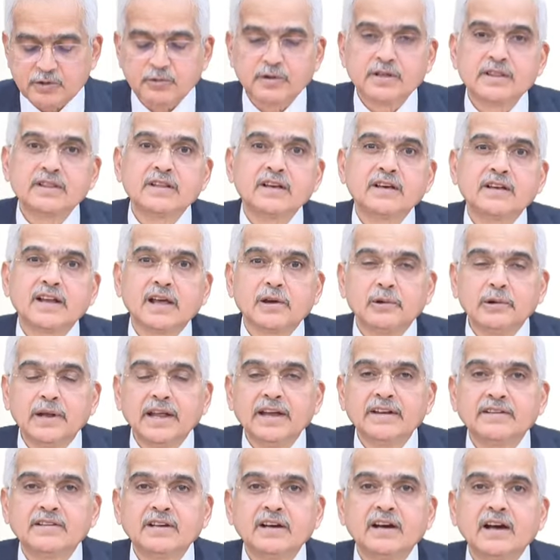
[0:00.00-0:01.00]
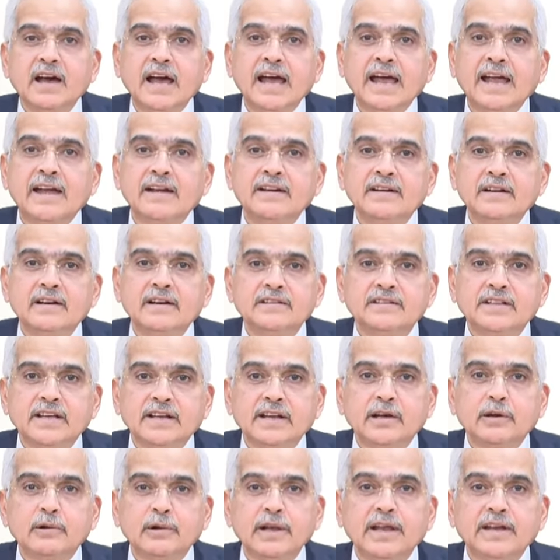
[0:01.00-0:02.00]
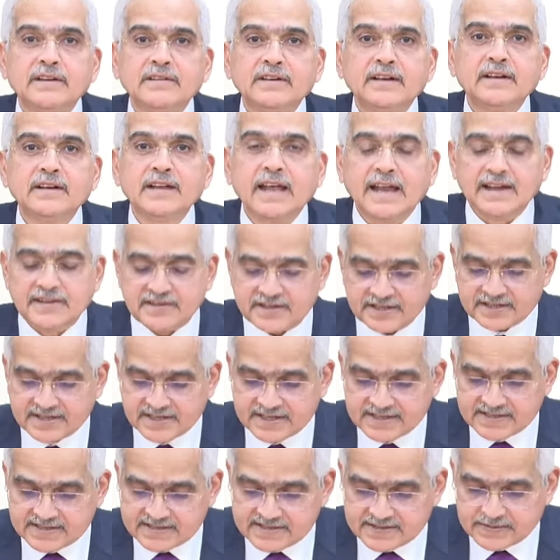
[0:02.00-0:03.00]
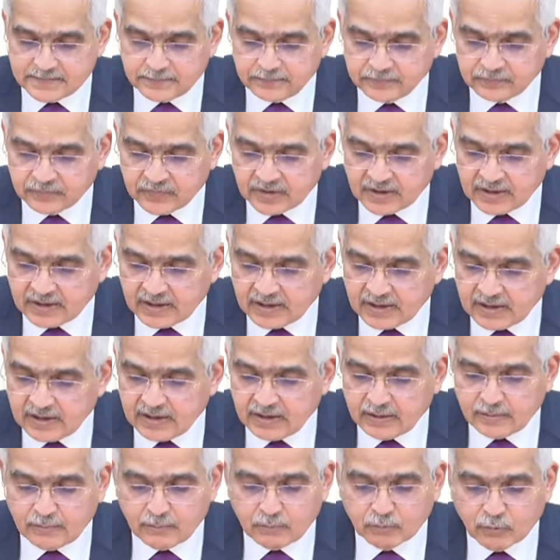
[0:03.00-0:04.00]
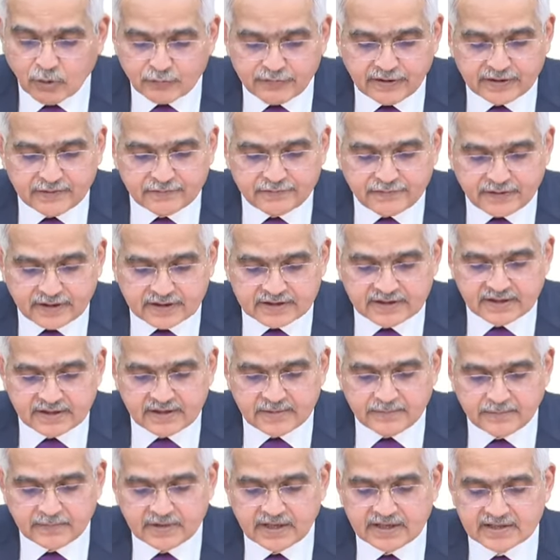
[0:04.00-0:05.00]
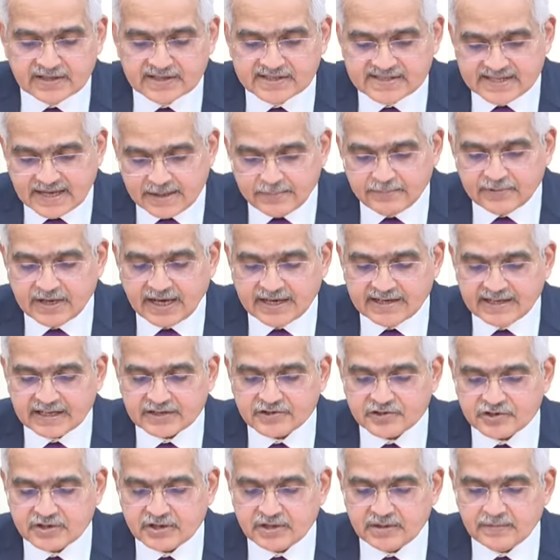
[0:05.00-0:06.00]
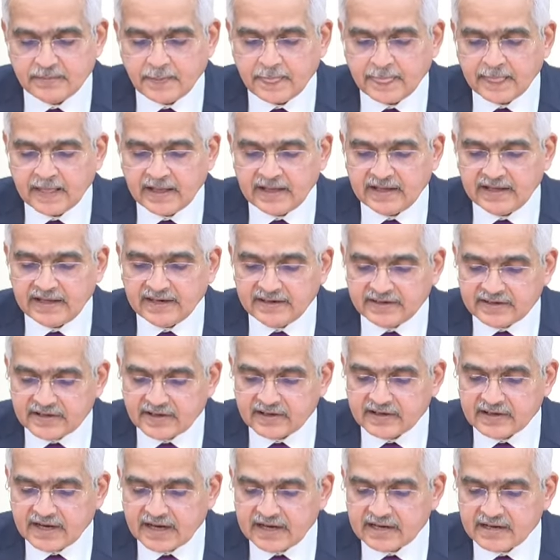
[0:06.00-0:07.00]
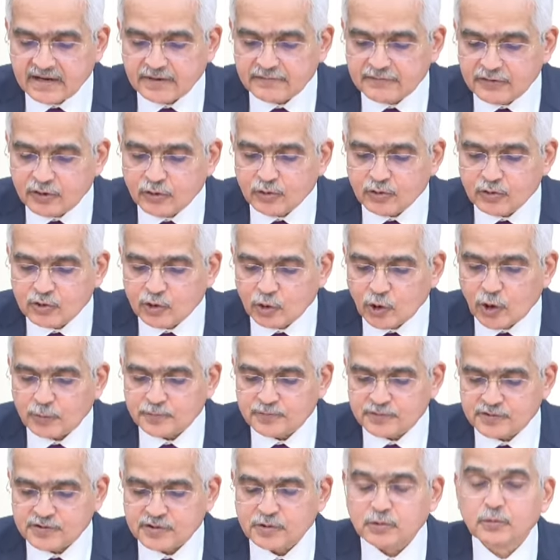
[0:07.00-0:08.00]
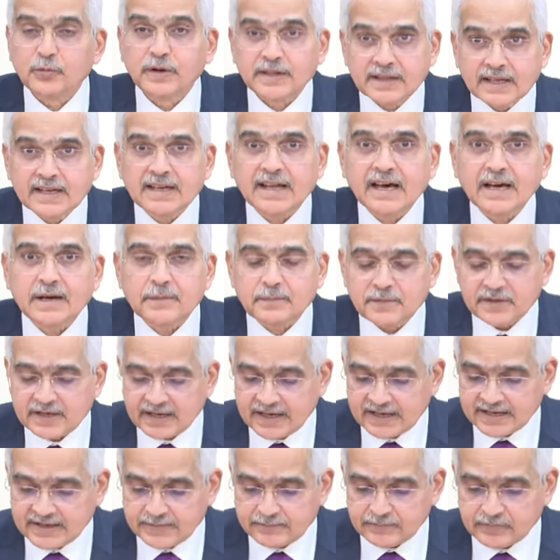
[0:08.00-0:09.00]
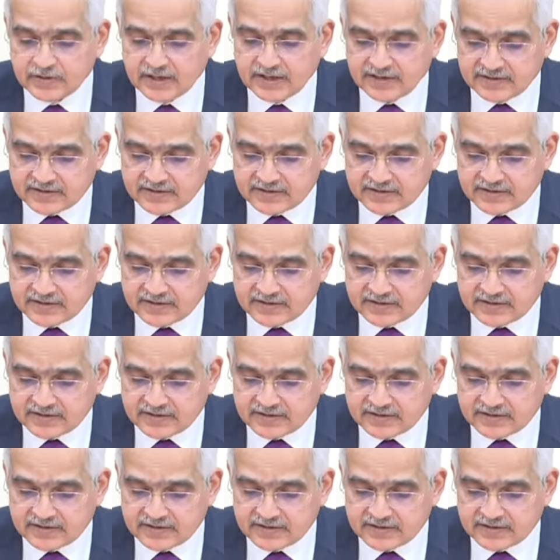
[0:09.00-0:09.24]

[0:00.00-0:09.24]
between the regulator and the regulated entities. Moving further in the same direction, internal review groups within RBI